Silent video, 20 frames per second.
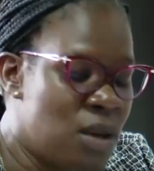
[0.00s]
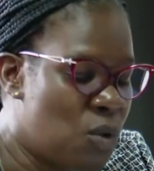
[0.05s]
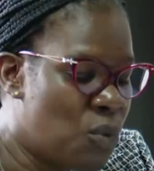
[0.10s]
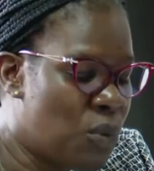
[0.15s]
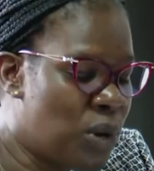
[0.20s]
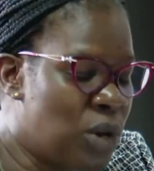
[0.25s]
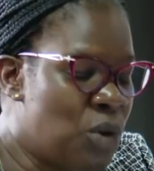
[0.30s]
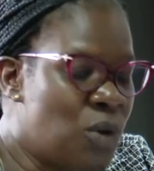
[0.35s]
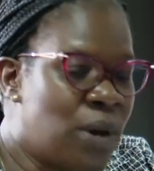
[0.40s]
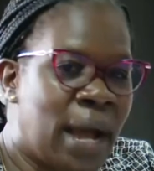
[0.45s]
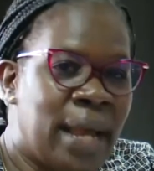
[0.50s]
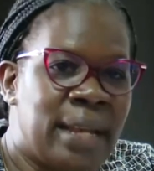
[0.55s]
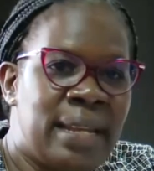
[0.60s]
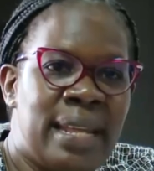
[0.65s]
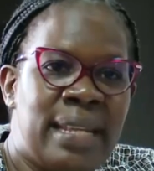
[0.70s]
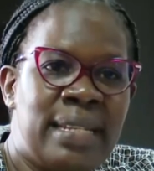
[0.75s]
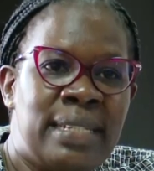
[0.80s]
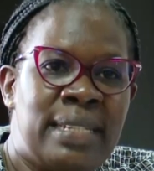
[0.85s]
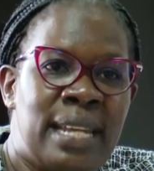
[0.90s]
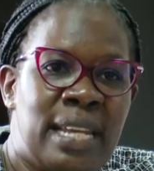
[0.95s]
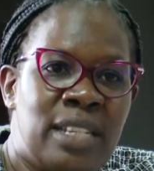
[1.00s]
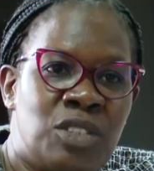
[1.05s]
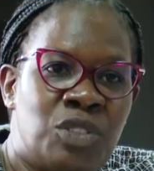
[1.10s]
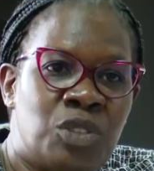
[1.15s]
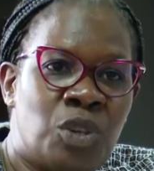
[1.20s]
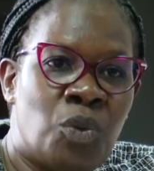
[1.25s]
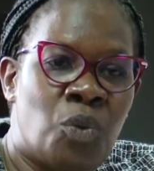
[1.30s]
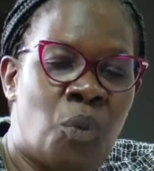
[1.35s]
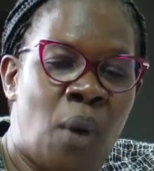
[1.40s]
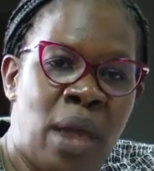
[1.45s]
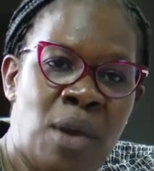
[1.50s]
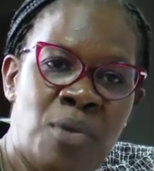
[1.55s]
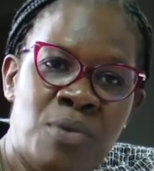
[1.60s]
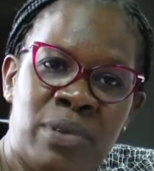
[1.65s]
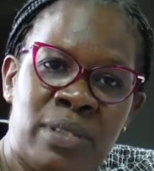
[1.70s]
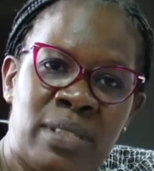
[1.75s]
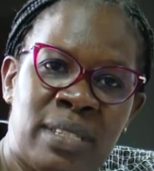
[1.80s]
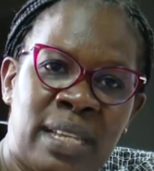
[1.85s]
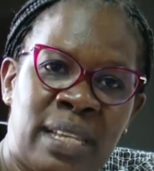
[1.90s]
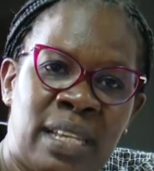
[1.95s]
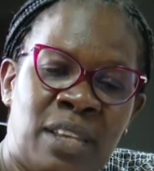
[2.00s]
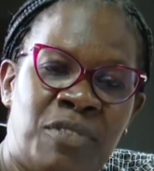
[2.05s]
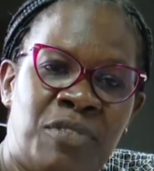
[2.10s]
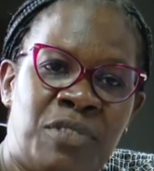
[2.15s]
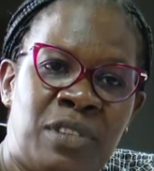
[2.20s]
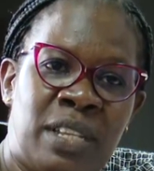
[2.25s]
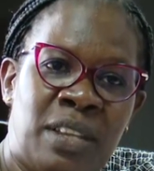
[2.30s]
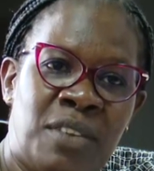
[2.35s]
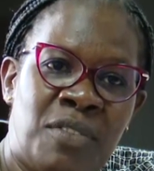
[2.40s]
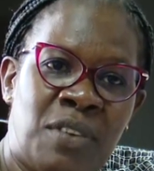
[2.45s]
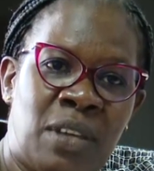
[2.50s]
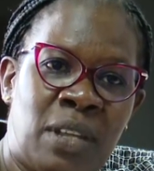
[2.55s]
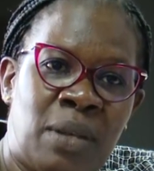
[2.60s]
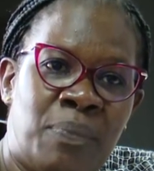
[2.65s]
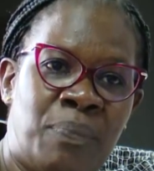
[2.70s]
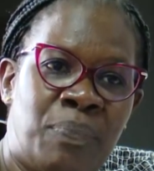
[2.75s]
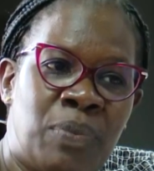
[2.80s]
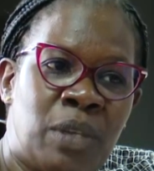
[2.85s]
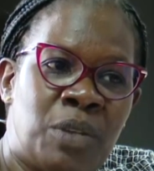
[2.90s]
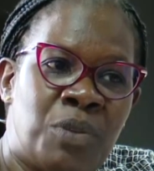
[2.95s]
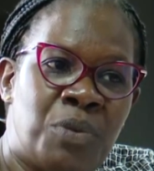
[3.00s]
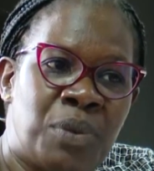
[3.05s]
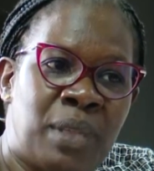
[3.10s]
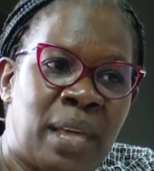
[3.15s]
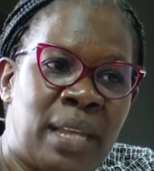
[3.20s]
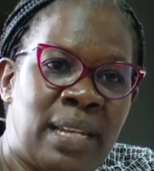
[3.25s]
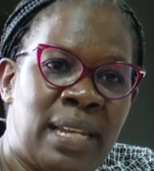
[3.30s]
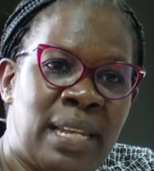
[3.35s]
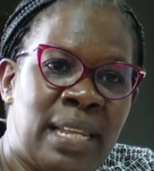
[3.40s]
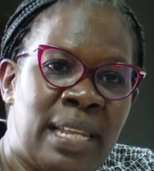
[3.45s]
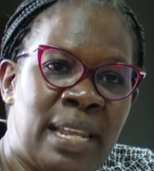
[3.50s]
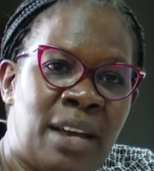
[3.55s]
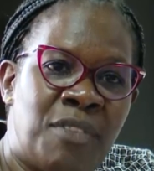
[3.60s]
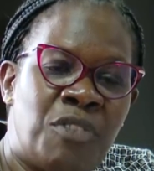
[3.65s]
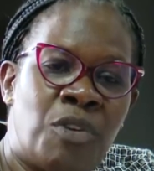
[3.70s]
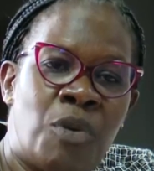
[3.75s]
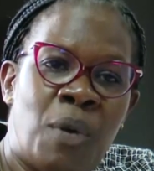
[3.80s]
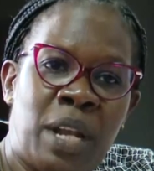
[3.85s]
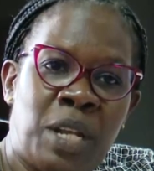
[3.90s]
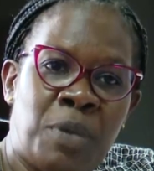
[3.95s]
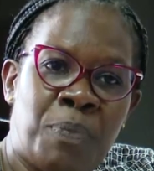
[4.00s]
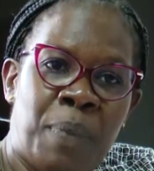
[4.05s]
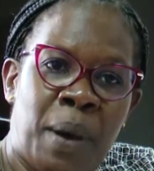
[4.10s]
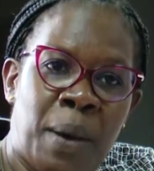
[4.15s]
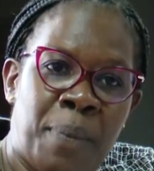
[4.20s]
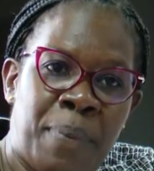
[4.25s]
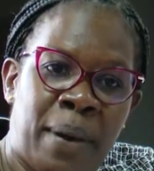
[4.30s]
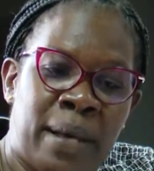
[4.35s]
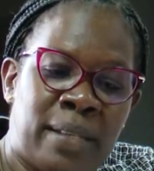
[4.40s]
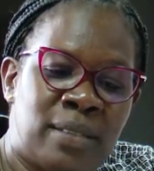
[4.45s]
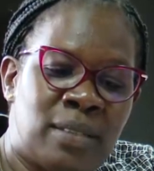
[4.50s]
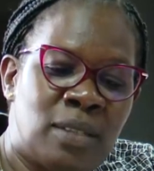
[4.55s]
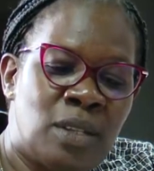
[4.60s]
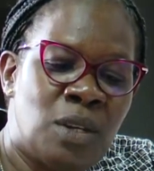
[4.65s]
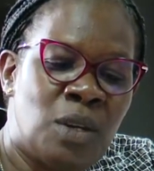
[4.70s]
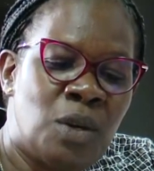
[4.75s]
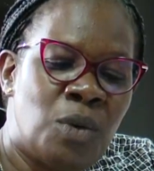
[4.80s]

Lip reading: We look at the intention. Why was the gift given to that leader? For what purpose?